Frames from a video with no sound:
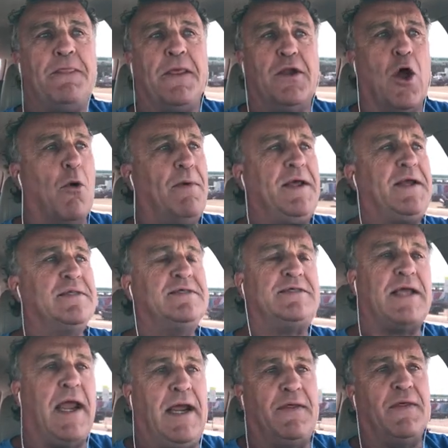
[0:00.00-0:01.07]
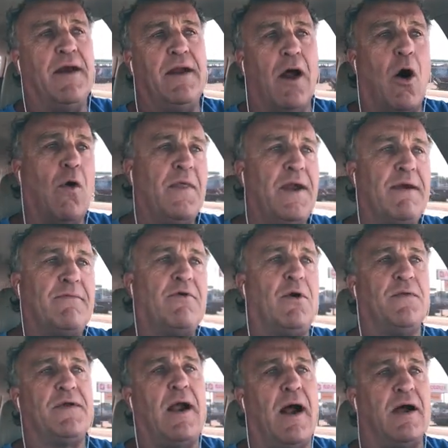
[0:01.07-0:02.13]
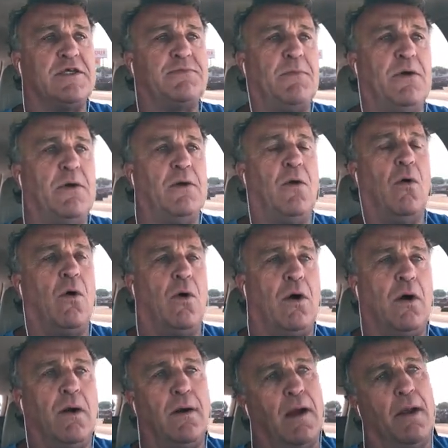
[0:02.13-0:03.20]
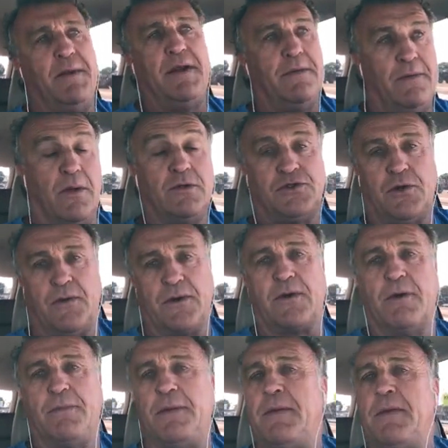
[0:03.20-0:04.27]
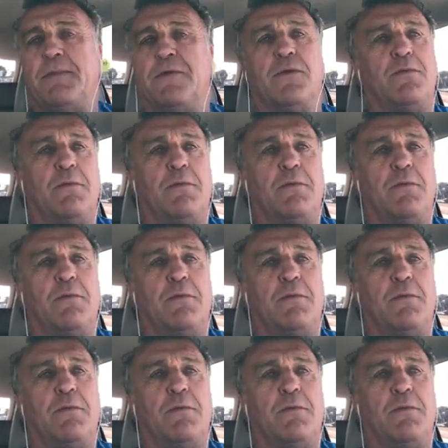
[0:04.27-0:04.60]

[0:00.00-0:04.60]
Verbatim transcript: Nobody can say that, oh, they never heard the gospel, or, I mean, sure, there could be people in